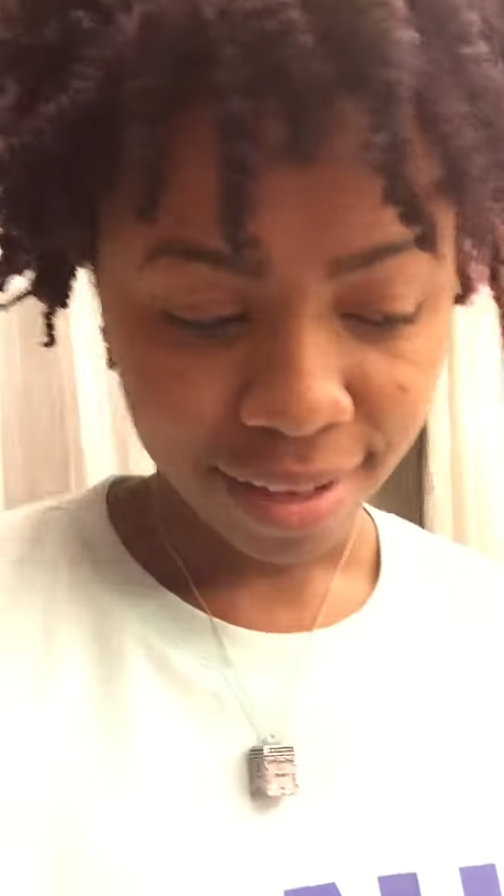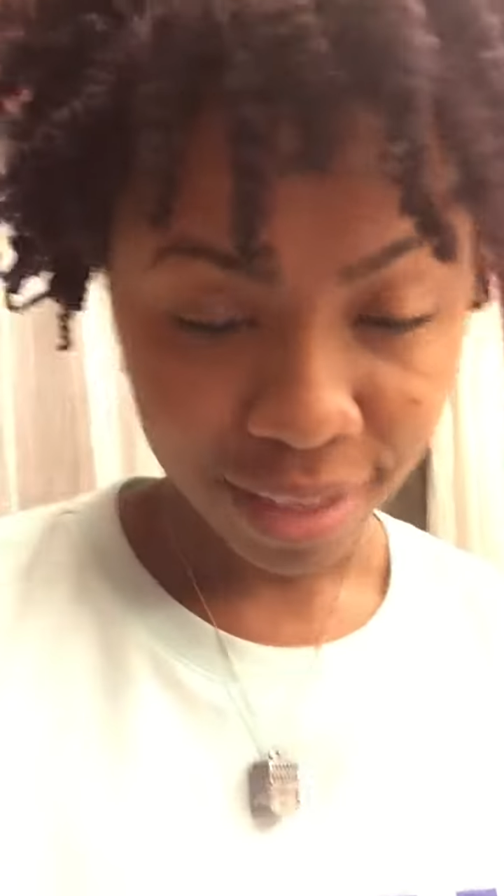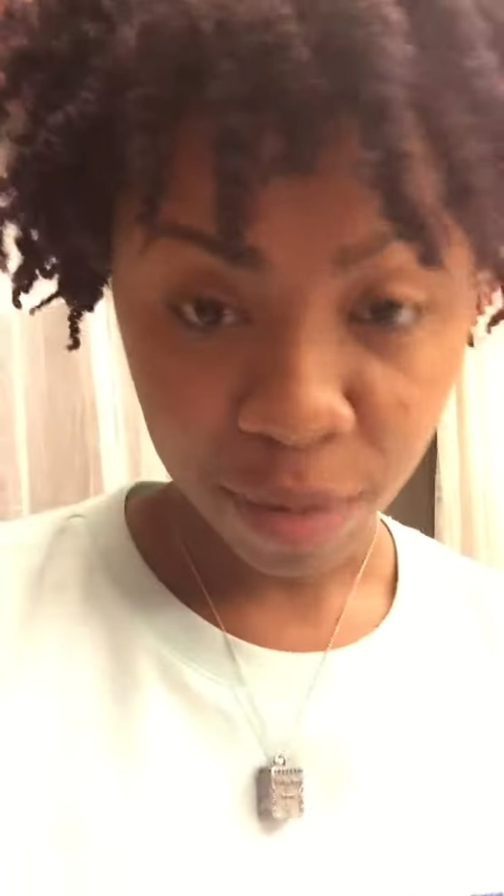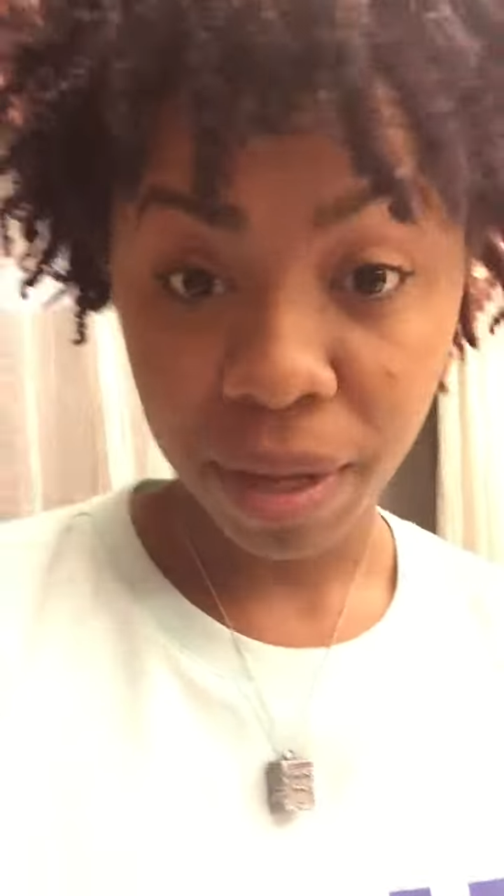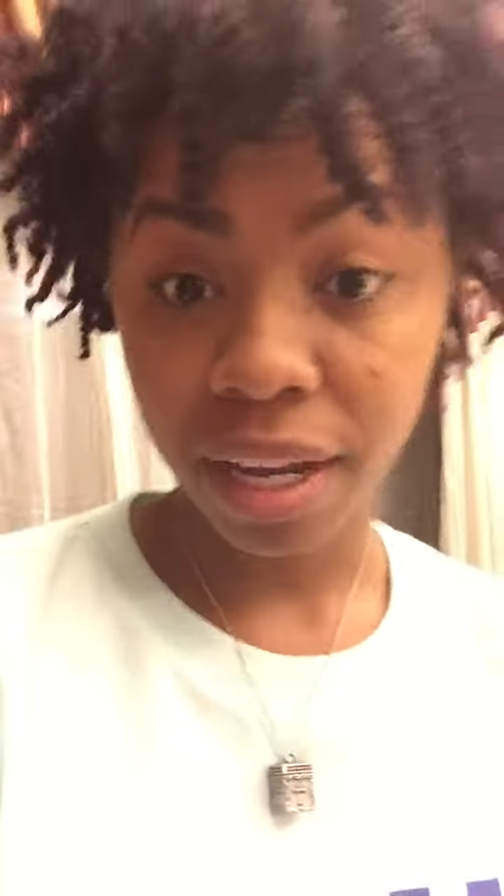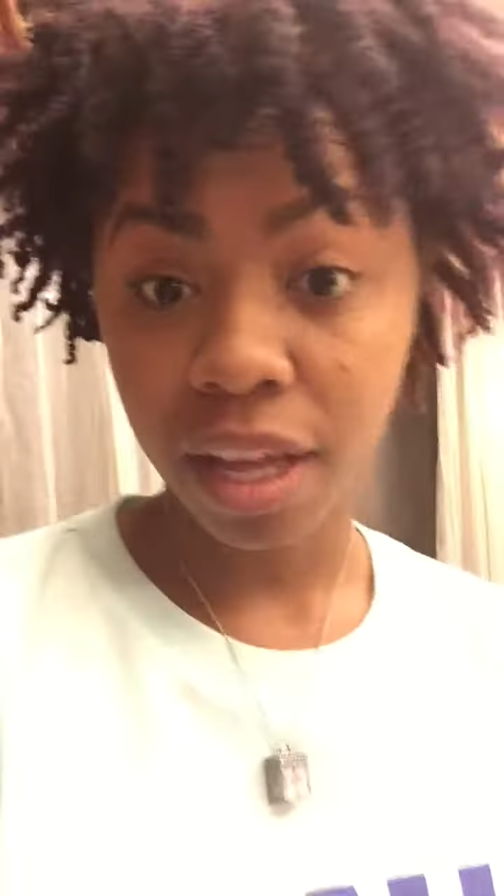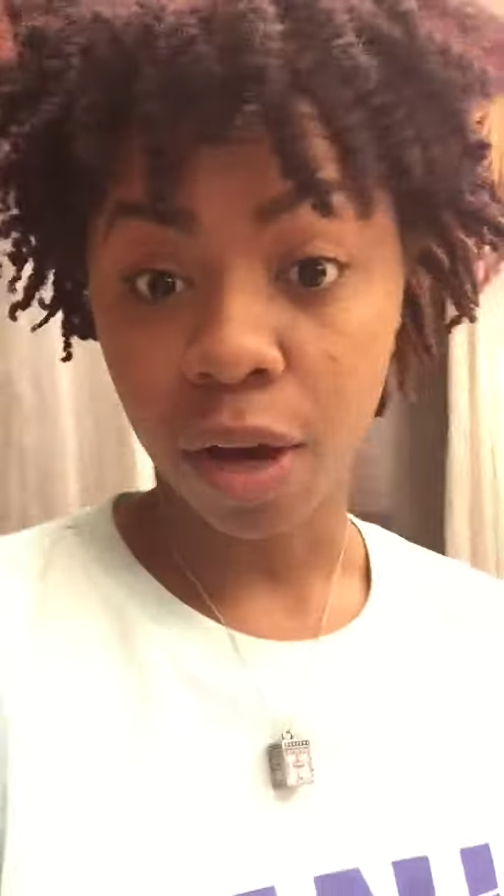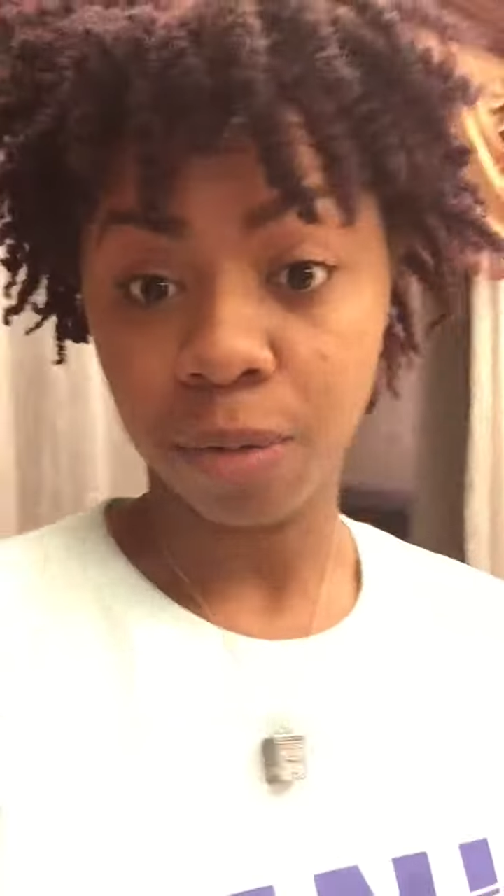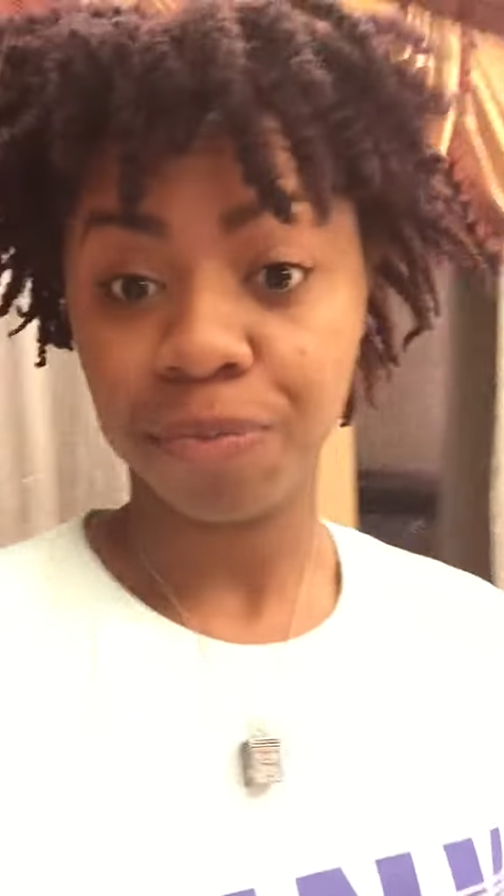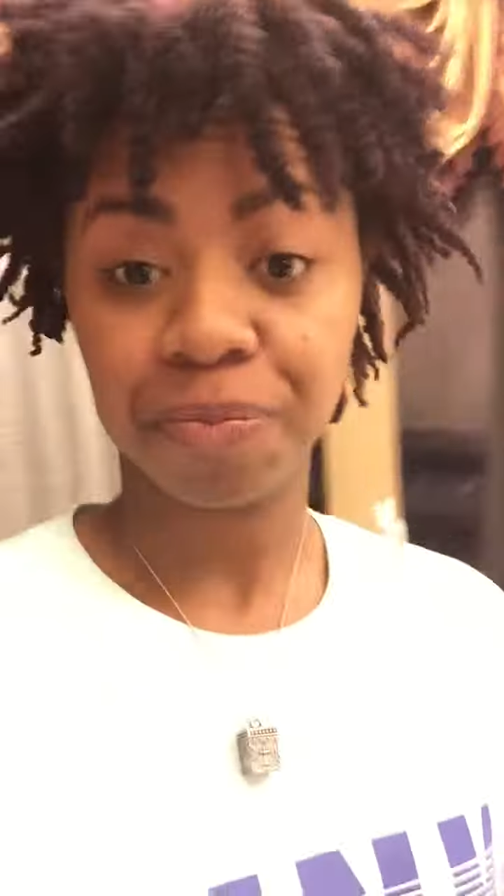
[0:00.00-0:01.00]
So I'm gonna
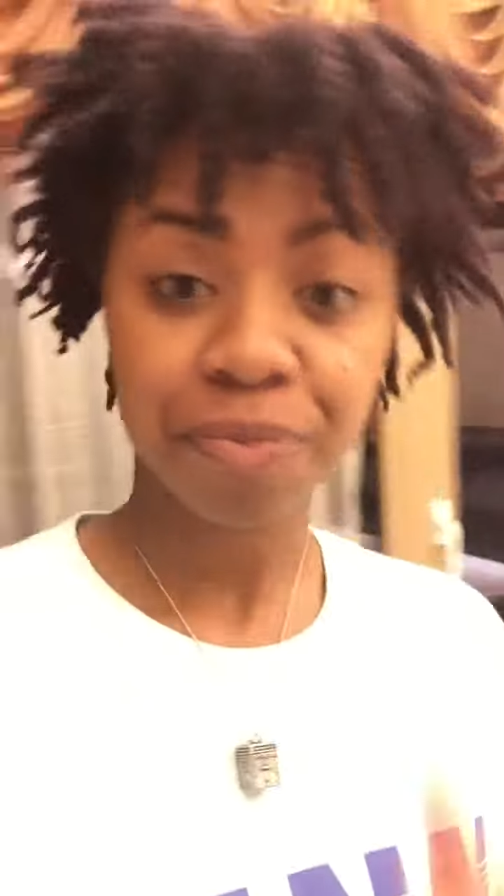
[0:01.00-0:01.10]
go.